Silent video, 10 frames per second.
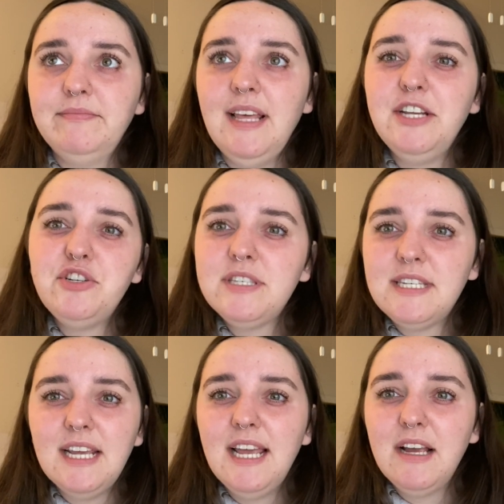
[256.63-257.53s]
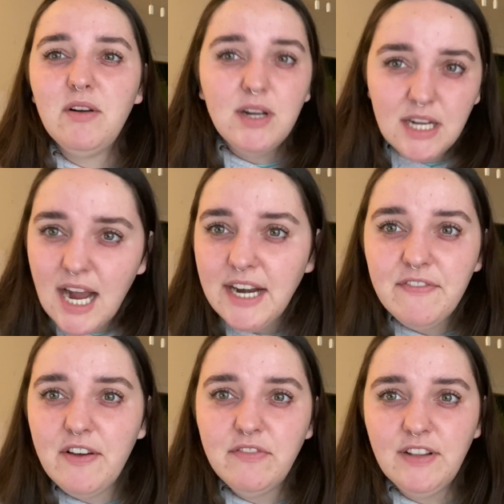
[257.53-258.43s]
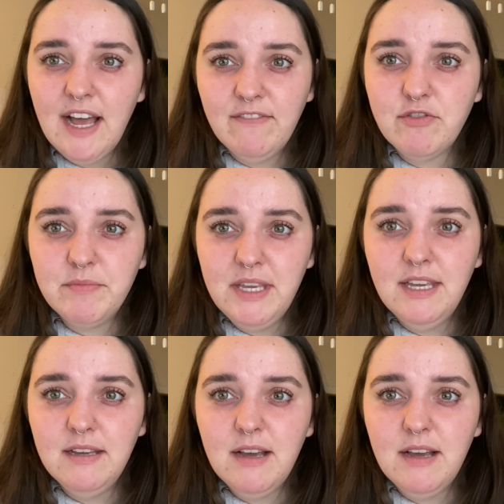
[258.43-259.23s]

It just, it kind of fell flat for me.